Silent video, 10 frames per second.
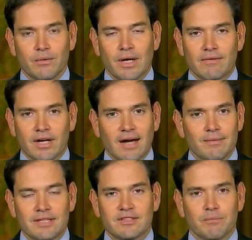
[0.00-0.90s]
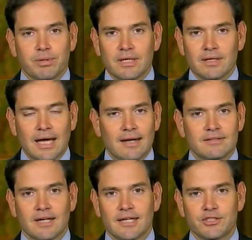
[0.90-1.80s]
We have a government that's completely out
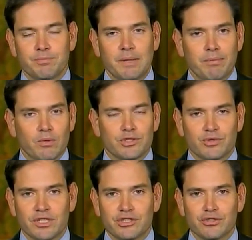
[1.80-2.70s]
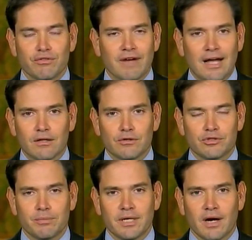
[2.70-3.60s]
of touch. People with traditional
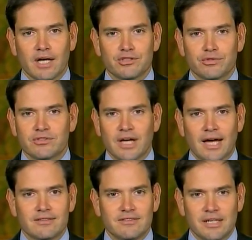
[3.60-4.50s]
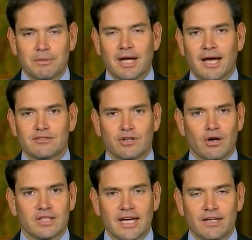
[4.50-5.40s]
values are being ostracized, demonized,
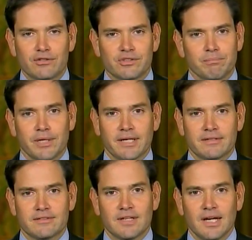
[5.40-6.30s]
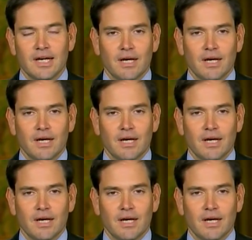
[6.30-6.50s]
called haters and bigots.